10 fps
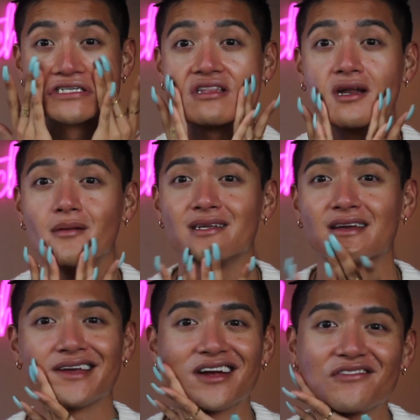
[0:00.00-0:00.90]
sure that I'm
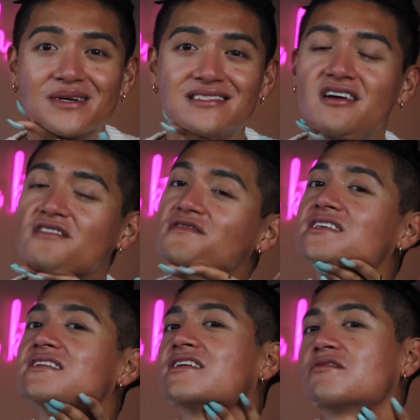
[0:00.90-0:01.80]
taking care of myself,
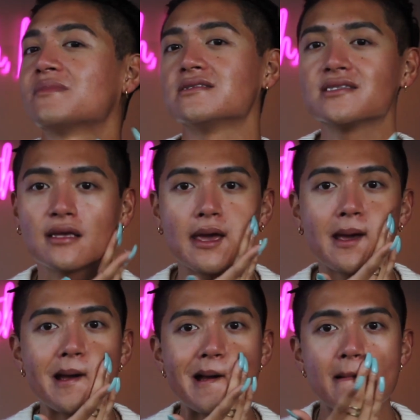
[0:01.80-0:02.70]
taking care of my
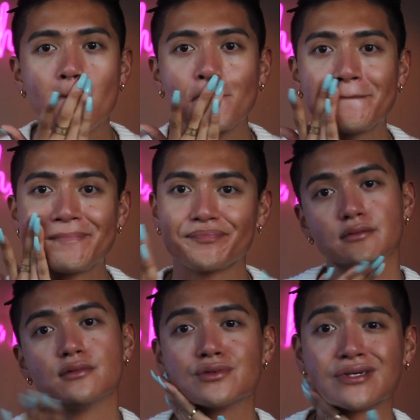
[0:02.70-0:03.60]
skin,
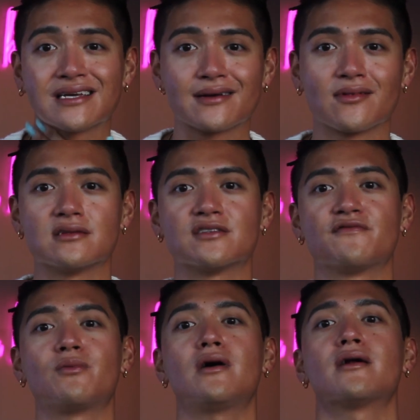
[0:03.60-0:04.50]
drinking lots
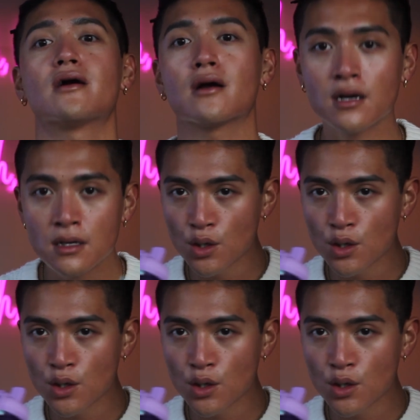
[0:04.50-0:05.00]
of water.